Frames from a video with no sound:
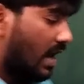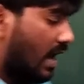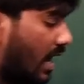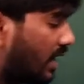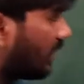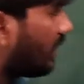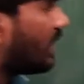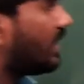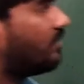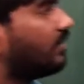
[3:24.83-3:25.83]
I
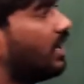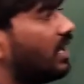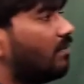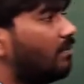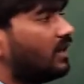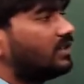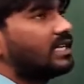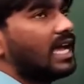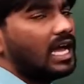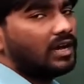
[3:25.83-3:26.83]
live in a big
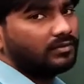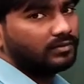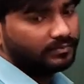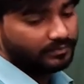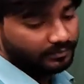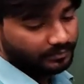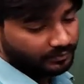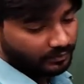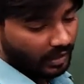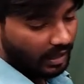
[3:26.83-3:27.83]
town
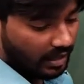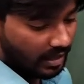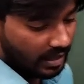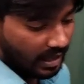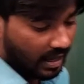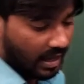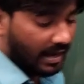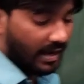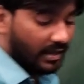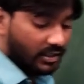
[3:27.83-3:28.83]

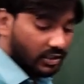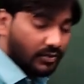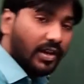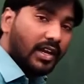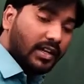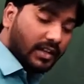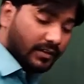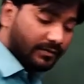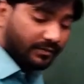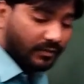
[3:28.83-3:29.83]
and in a street,
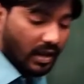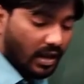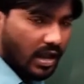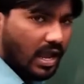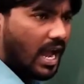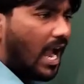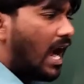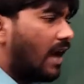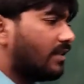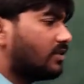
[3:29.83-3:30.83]

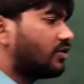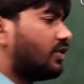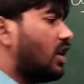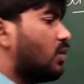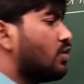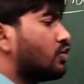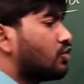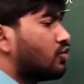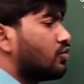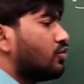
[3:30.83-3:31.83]
and the street was
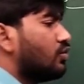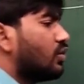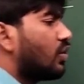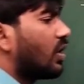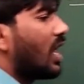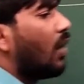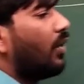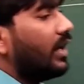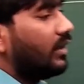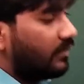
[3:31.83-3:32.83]
too
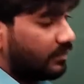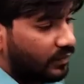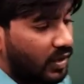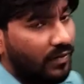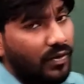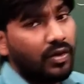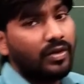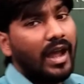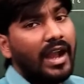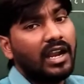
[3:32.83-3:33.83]
crowded. If you go
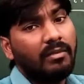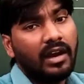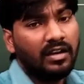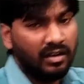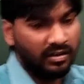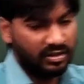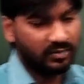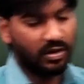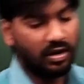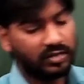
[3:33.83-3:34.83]
to Hyderabad, in
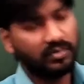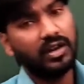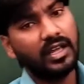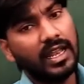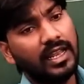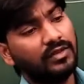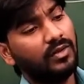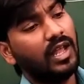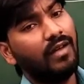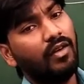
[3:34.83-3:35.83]
small gullies,
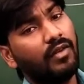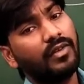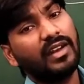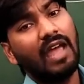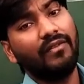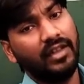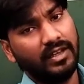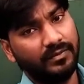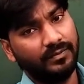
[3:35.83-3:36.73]
we'll have a lot of traffic.